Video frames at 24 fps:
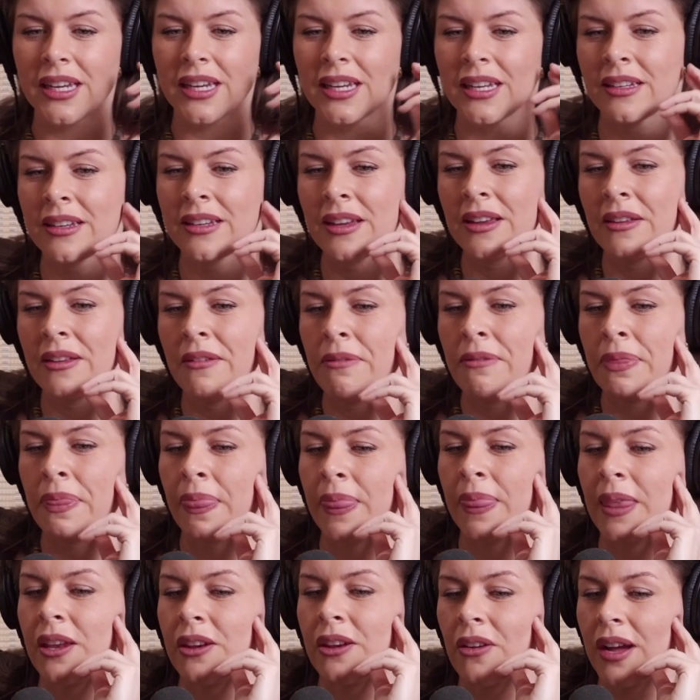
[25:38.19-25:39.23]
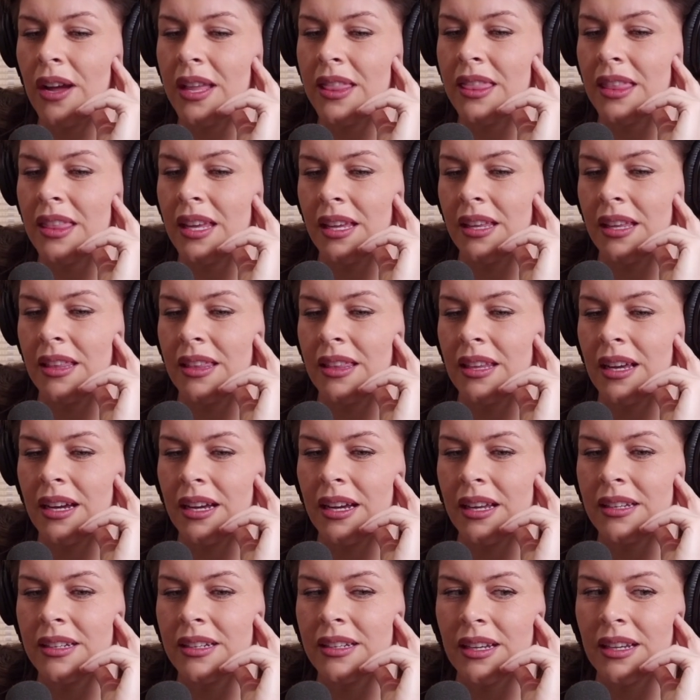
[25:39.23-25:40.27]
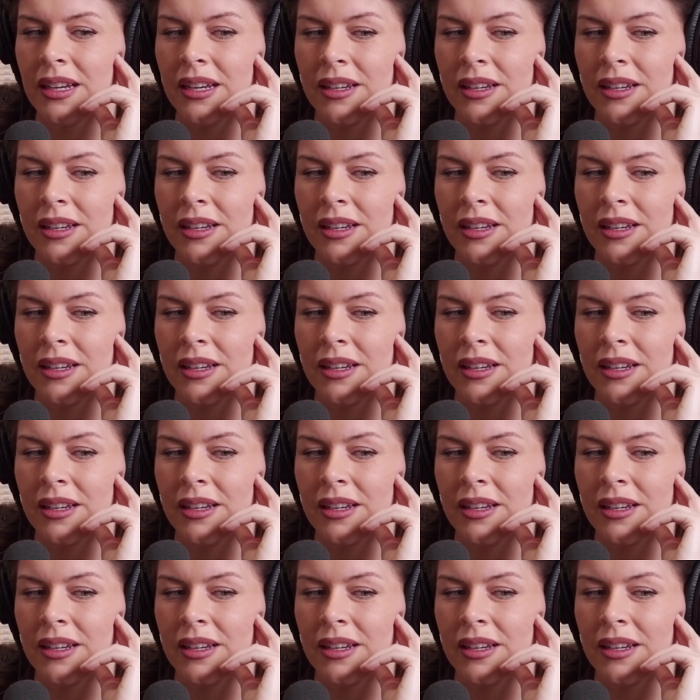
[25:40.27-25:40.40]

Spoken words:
And, I think that